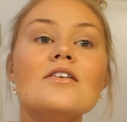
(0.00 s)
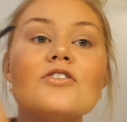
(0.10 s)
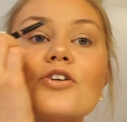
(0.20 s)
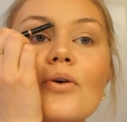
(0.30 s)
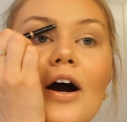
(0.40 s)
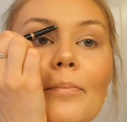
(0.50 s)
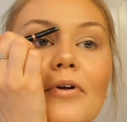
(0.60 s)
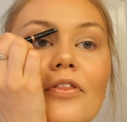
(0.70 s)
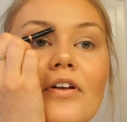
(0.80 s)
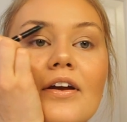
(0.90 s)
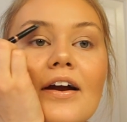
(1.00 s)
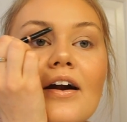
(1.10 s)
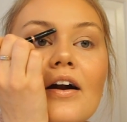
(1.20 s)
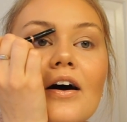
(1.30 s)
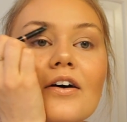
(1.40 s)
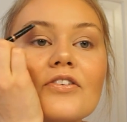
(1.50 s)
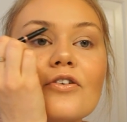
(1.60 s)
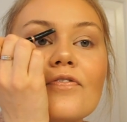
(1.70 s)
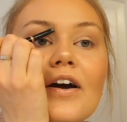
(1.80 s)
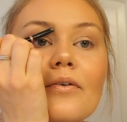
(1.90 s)
to help your thin hair. Also
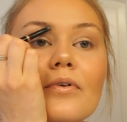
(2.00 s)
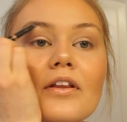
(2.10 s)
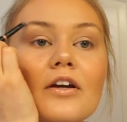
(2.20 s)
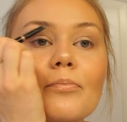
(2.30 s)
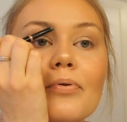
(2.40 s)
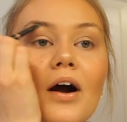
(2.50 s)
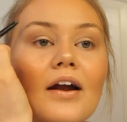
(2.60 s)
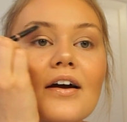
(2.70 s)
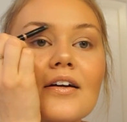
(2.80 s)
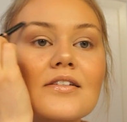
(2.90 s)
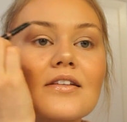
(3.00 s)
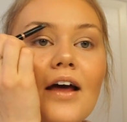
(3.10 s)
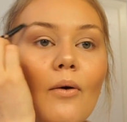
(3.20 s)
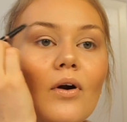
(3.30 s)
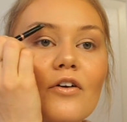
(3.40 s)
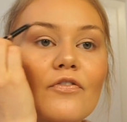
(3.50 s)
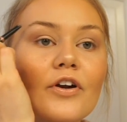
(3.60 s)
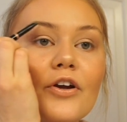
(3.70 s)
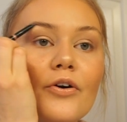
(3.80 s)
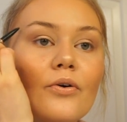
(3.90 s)
find really good products that work for
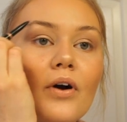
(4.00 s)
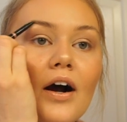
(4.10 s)
you.